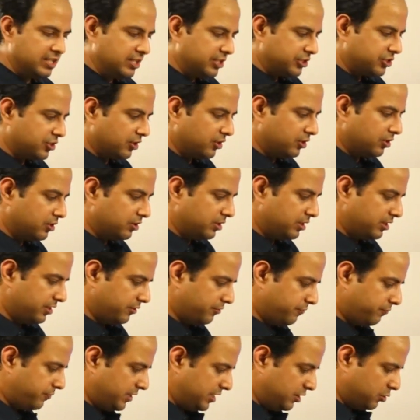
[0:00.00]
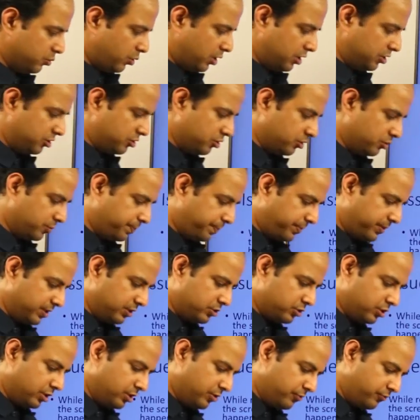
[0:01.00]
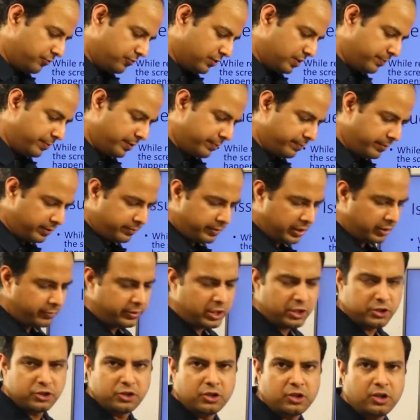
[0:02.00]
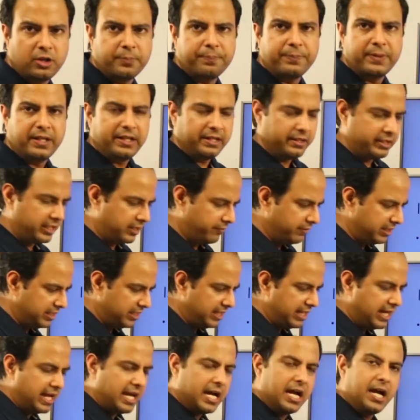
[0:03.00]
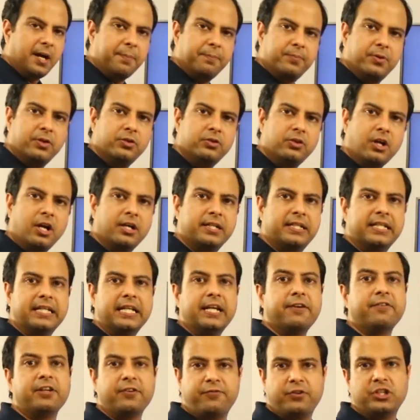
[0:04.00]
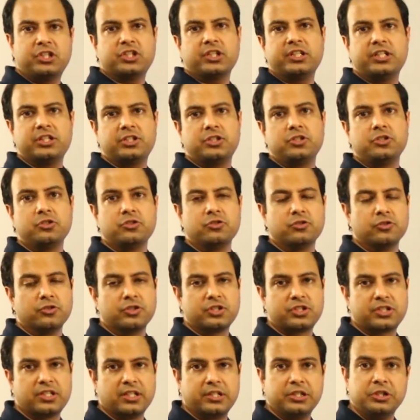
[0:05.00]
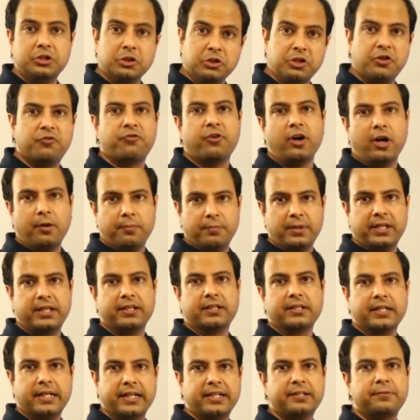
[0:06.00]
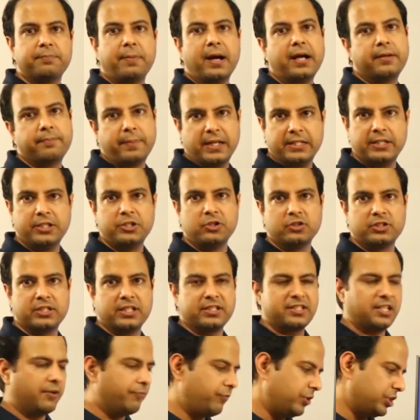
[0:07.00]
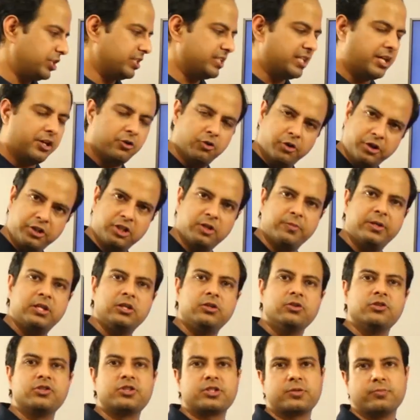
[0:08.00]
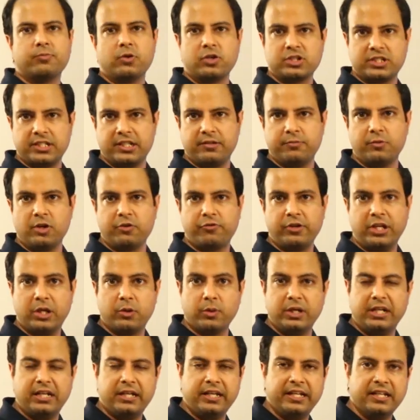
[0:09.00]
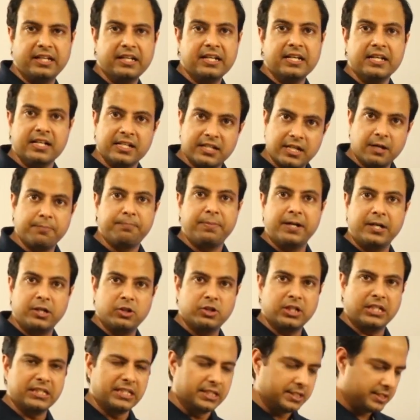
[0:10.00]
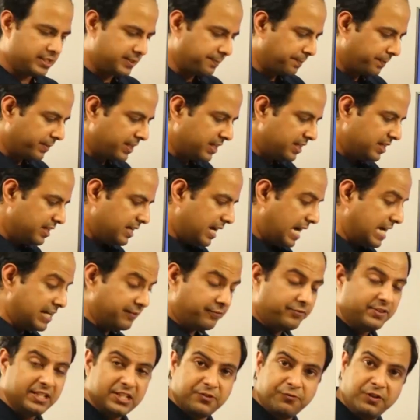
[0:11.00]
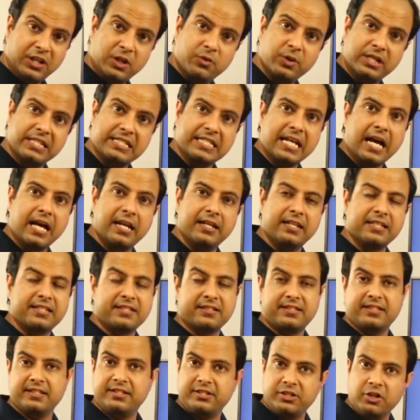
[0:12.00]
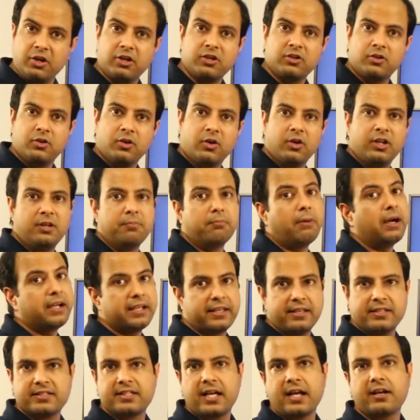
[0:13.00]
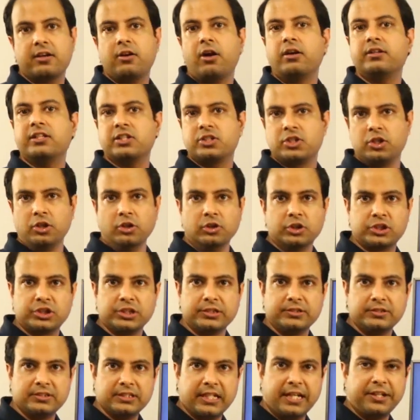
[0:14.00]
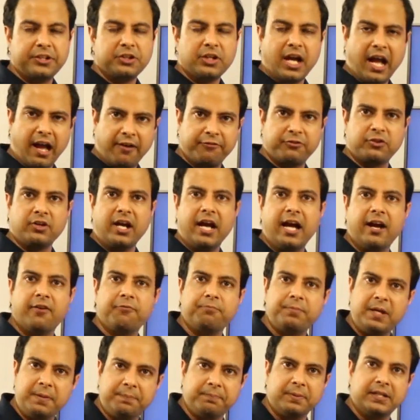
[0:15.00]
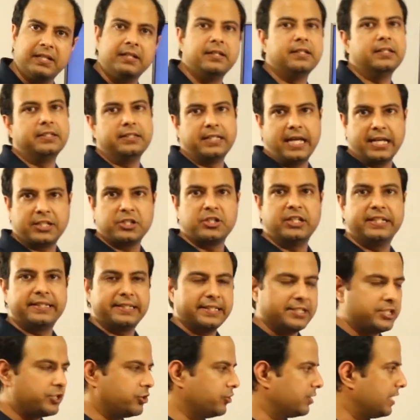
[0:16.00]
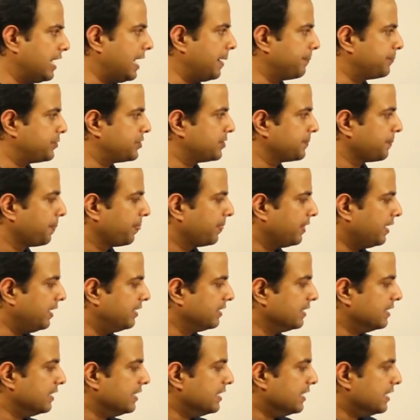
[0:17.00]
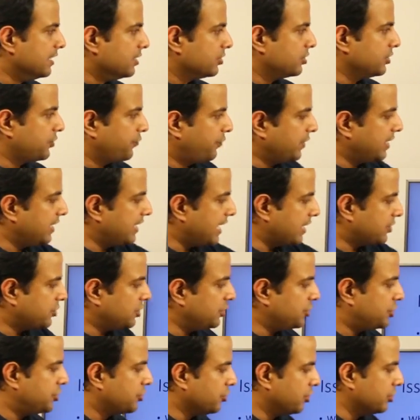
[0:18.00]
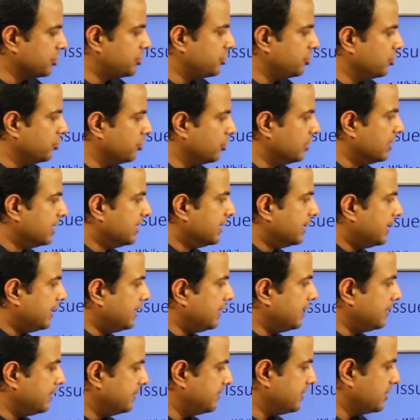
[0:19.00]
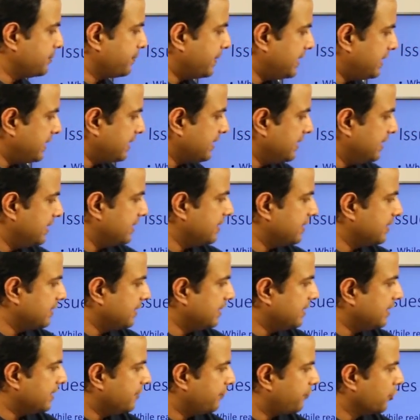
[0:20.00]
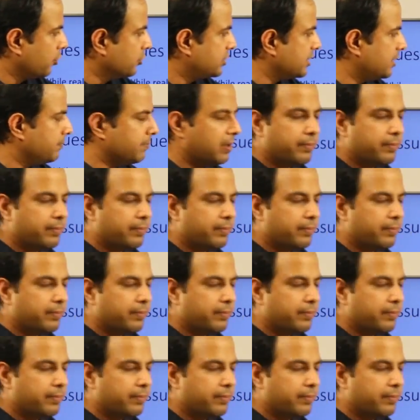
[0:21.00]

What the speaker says: So when you want to sort of, because you know, given an app, not every feature is used uniformly, right, by the user. Some features are going to be used more frequently compared to the others. And if this frequency analysis is your goal, monkeys are not the solution, right? You have to have people actually test your apps, right? So this figure actually shows you this particular Frozen